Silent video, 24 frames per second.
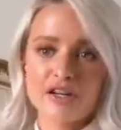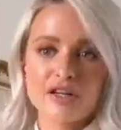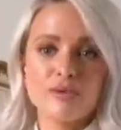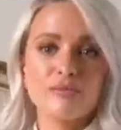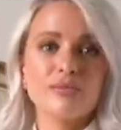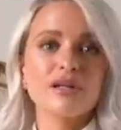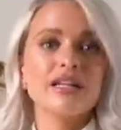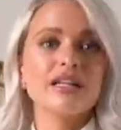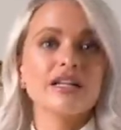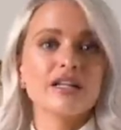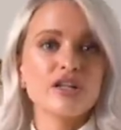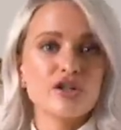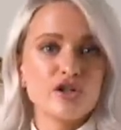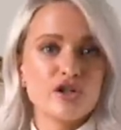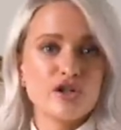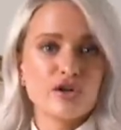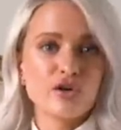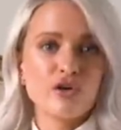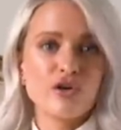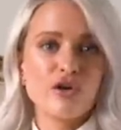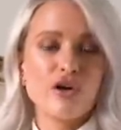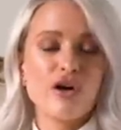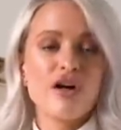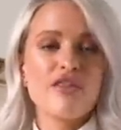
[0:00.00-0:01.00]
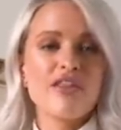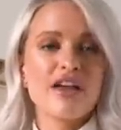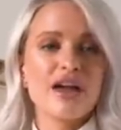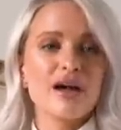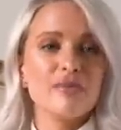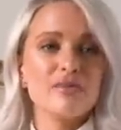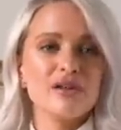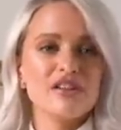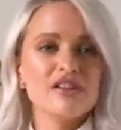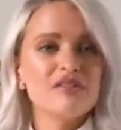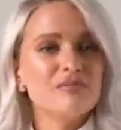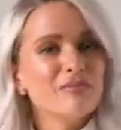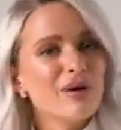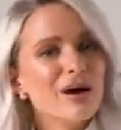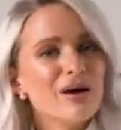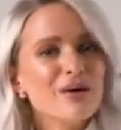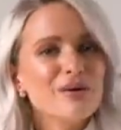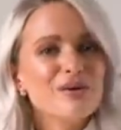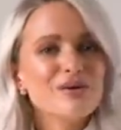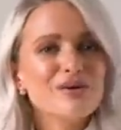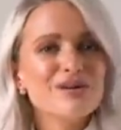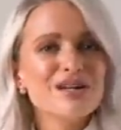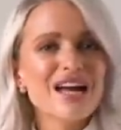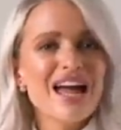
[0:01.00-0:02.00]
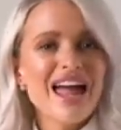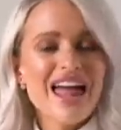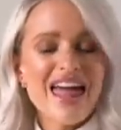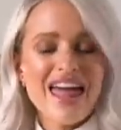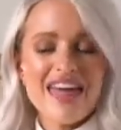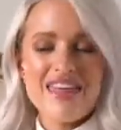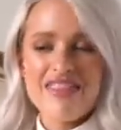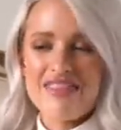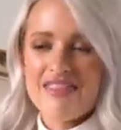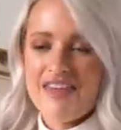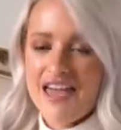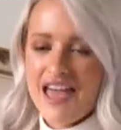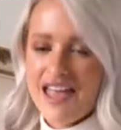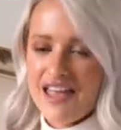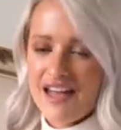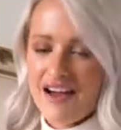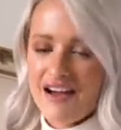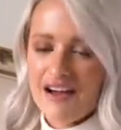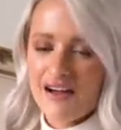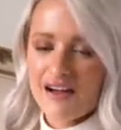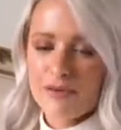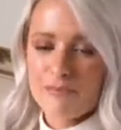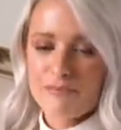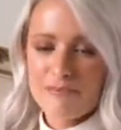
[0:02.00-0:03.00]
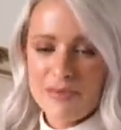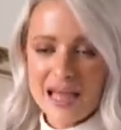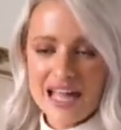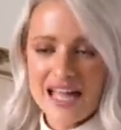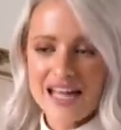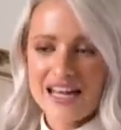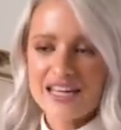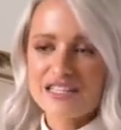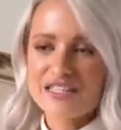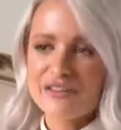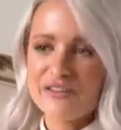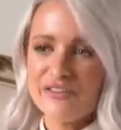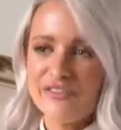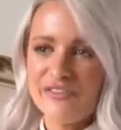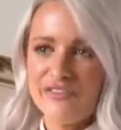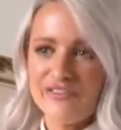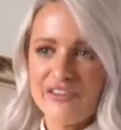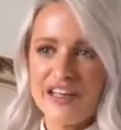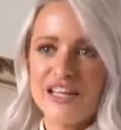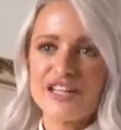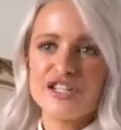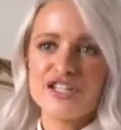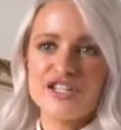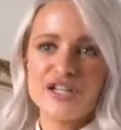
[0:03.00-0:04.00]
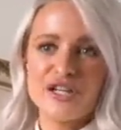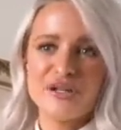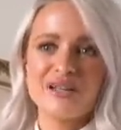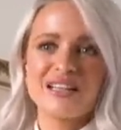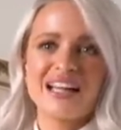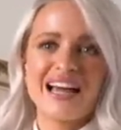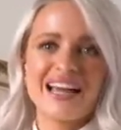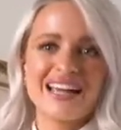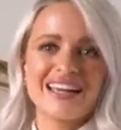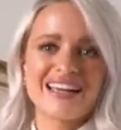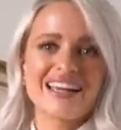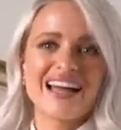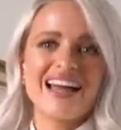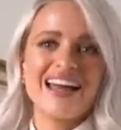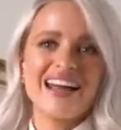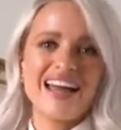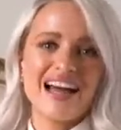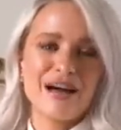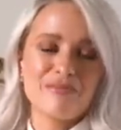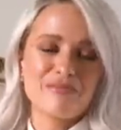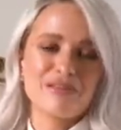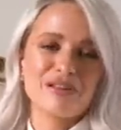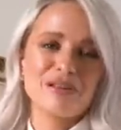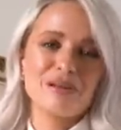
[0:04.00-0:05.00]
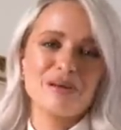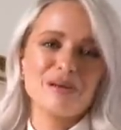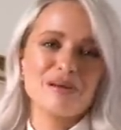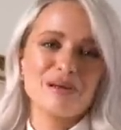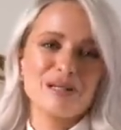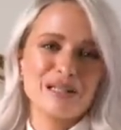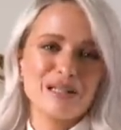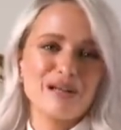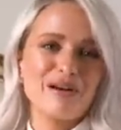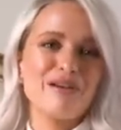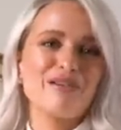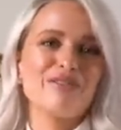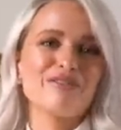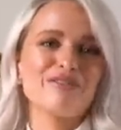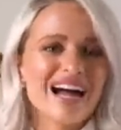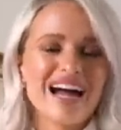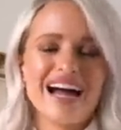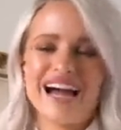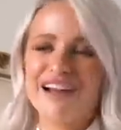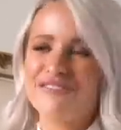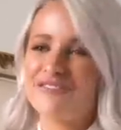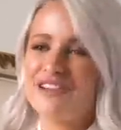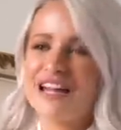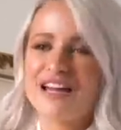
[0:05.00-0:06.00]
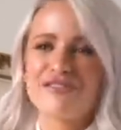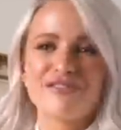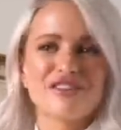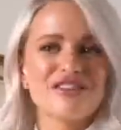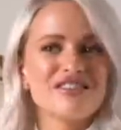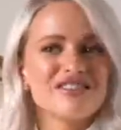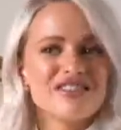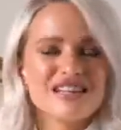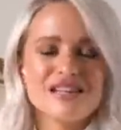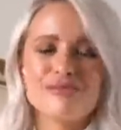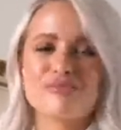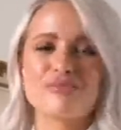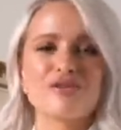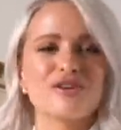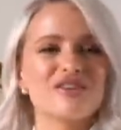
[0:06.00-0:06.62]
are completely couture. They are bespoke, they are made to fit you like an absolute glove. I've never seen